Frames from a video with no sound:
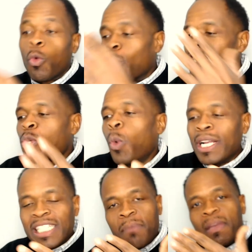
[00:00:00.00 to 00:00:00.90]
was
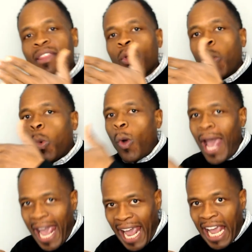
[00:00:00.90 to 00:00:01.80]
going to be the
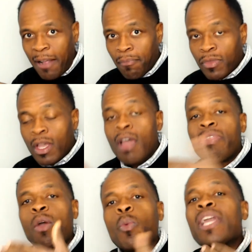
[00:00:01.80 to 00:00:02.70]
way
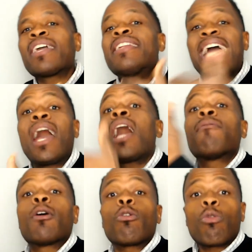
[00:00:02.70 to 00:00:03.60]
that we could now
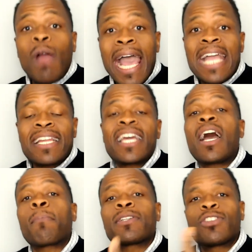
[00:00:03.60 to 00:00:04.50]
have a right and
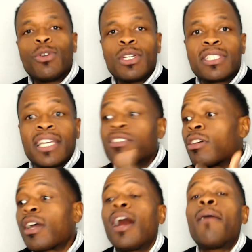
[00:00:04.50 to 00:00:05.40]
opportunity
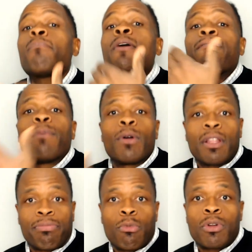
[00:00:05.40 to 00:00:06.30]
to come before
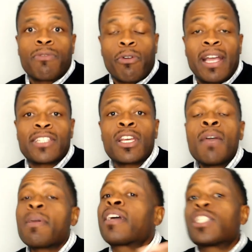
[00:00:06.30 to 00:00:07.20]
the throne of grace
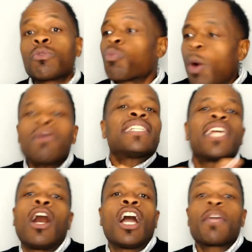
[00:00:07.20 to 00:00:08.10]
because what was
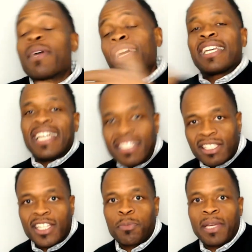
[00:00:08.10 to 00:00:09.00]
the argument
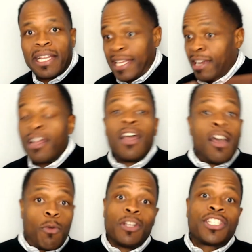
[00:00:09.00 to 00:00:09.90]
against us being there?
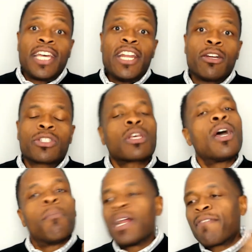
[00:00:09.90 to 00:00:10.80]
We're sinners.
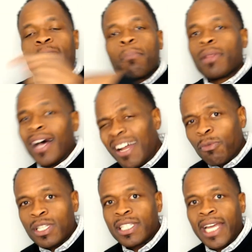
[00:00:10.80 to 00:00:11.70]
But if the
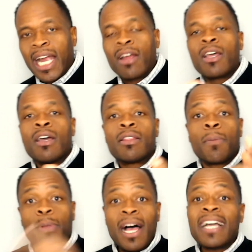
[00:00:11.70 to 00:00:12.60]
blood was there,
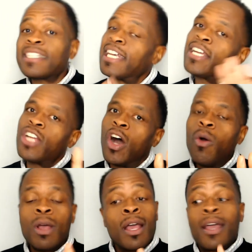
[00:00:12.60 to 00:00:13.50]
the blood could say,
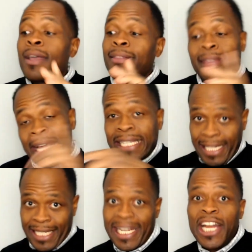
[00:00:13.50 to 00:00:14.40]
no, he's
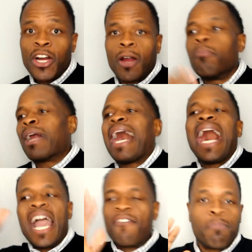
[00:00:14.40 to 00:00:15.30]
a sinner, but
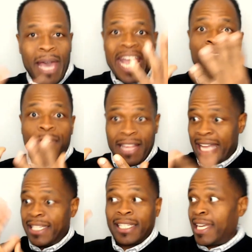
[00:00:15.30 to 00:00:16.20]
I have paid for
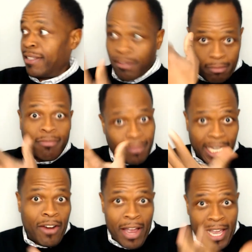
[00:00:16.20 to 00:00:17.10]
that sin.
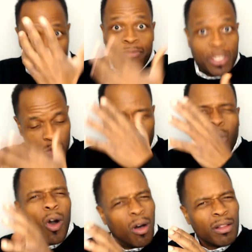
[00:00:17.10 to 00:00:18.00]
Here I am, this
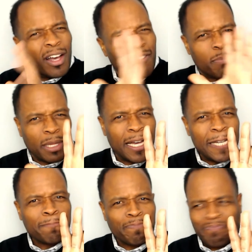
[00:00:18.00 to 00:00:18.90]
wall of
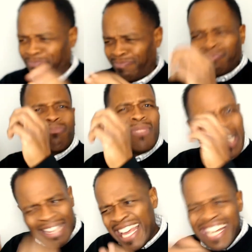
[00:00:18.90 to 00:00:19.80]
blood
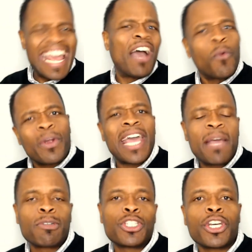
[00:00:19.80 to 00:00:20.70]
that now we're
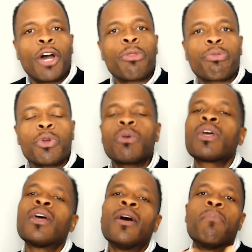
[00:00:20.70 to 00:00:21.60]
able to go through.
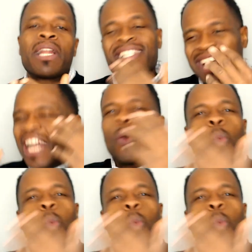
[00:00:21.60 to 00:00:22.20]
But it's not